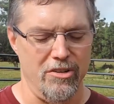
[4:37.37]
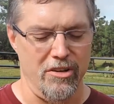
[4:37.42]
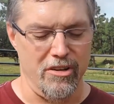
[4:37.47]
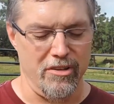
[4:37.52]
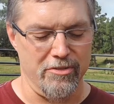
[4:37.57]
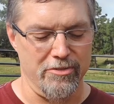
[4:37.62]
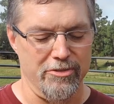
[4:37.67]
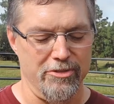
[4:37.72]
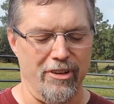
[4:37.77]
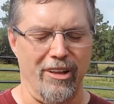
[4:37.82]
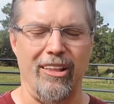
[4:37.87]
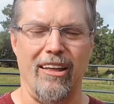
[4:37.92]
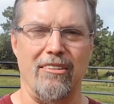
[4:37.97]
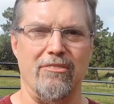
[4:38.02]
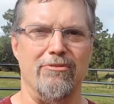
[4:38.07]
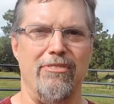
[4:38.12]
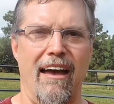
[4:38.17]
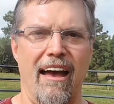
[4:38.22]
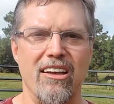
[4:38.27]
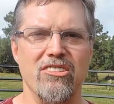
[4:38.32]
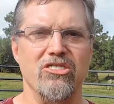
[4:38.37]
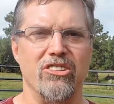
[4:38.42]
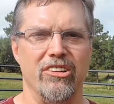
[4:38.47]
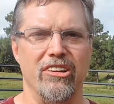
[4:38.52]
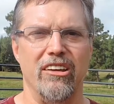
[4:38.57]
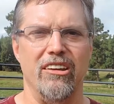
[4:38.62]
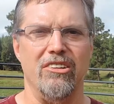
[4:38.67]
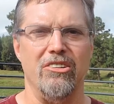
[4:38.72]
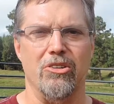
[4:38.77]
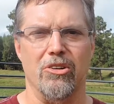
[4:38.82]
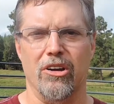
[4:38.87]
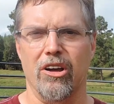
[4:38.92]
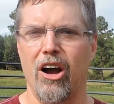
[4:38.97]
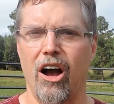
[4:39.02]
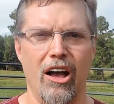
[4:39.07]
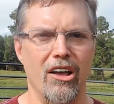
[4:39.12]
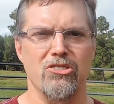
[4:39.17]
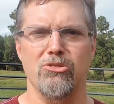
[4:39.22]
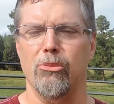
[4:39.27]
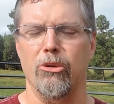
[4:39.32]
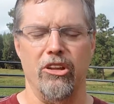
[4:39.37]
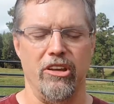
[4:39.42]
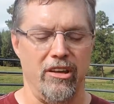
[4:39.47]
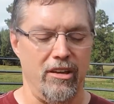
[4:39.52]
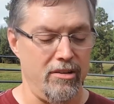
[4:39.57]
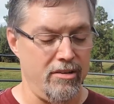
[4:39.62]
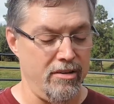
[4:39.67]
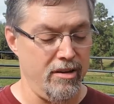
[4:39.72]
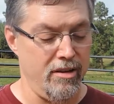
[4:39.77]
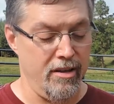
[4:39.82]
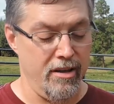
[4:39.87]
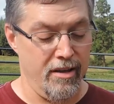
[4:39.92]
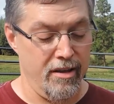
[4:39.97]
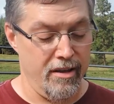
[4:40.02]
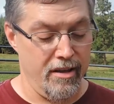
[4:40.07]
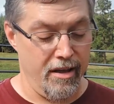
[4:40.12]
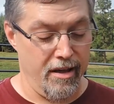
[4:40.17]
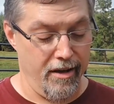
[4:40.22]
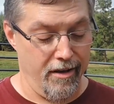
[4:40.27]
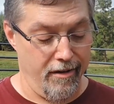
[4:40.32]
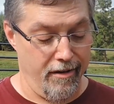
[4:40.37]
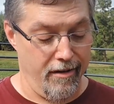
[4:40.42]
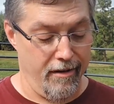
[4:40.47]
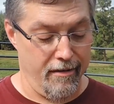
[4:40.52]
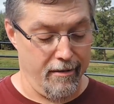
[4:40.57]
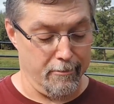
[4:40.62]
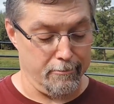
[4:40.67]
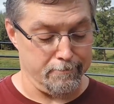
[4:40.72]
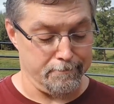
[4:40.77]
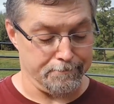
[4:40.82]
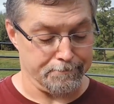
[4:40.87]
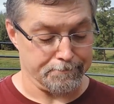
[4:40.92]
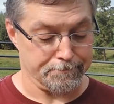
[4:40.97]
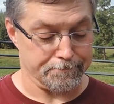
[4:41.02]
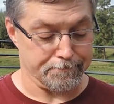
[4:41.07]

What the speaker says: It felt like Vaseline or cosmoline. I